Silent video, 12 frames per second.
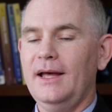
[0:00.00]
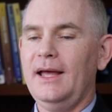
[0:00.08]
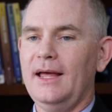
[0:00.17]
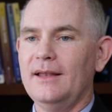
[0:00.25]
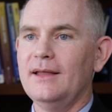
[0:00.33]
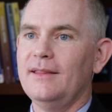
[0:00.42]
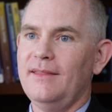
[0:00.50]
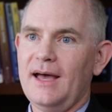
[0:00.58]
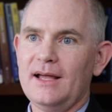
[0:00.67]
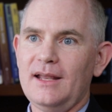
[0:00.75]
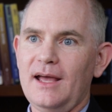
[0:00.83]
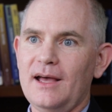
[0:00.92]
And
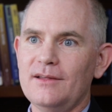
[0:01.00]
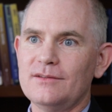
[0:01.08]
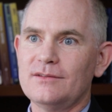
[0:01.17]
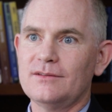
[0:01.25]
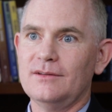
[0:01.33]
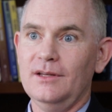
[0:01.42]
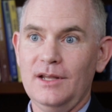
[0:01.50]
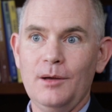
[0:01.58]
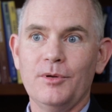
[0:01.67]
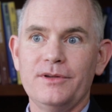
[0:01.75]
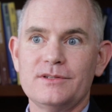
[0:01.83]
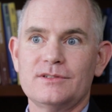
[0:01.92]
that has
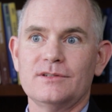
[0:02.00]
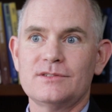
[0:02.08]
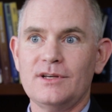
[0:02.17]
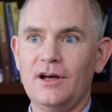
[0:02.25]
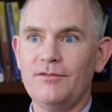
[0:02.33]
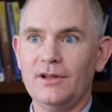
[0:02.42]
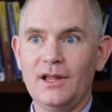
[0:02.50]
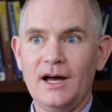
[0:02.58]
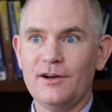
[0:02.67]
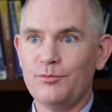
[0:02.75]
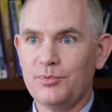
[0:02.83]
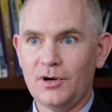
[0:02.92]
enabled us to solve a
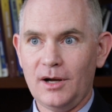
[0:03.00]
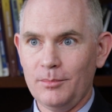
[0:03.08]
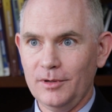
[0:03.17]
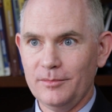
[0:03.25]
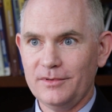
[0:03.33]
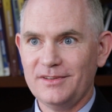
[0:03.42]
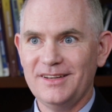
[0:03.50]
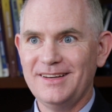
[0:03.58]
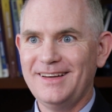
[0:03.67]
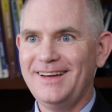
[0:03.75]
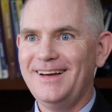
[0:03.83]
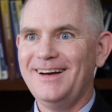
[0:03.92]
lot of problems,
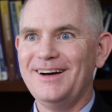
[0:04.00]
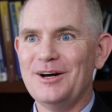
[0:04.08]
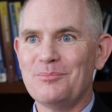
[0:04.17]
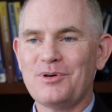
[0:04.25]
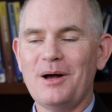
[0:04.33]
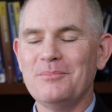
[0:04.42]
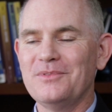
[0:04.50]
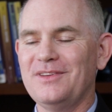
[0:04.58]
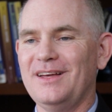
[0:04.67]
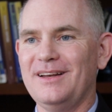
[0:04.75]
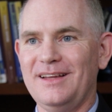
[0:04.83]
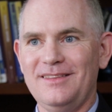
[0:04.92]
uh, problems
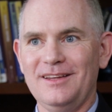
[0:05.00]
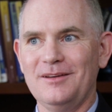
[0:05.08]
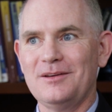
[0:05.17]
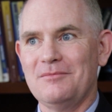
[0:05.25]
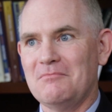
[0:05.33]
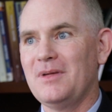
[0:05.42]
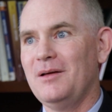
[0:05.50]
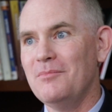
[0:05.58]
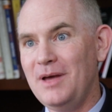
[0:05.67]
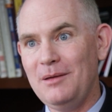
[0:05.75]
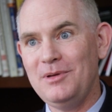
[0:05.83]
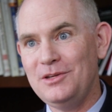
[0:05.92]
that I think
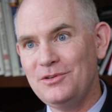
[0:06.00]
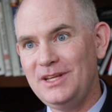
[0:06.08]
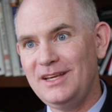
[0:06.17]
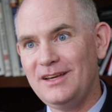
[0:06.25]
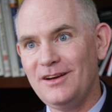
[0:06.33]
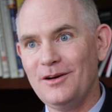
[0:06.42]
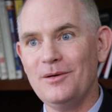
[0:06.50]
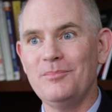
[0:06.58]
may be unique here,